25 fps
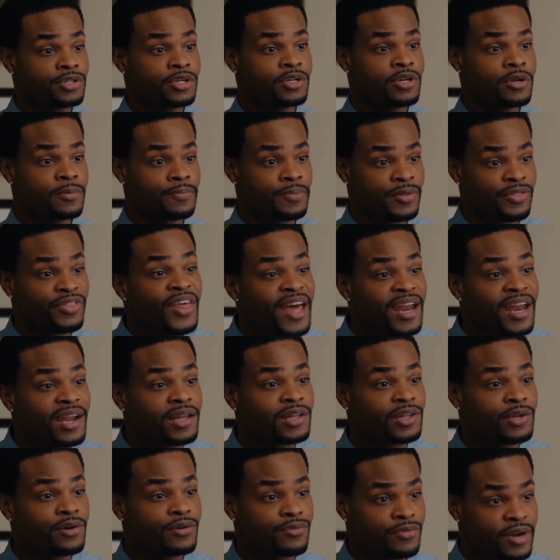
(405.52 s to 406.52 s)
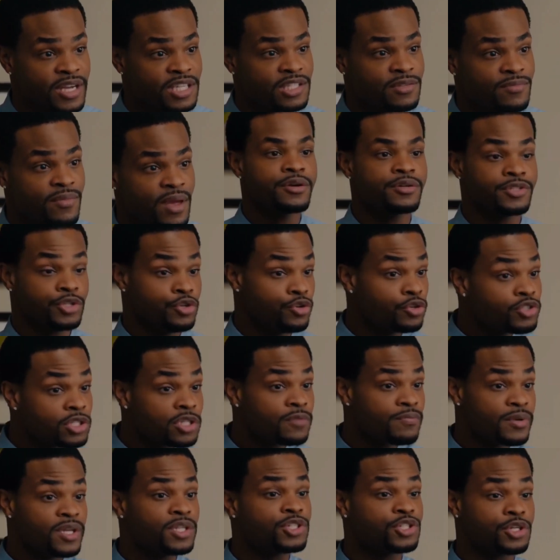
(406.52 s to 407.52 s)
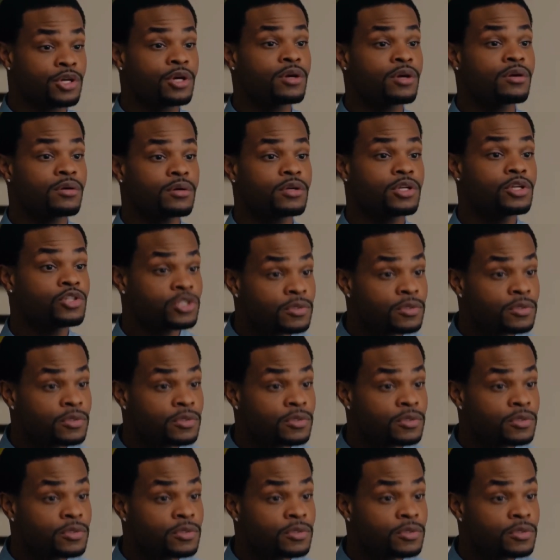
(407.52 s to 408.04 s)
his job over friendship since he started working in that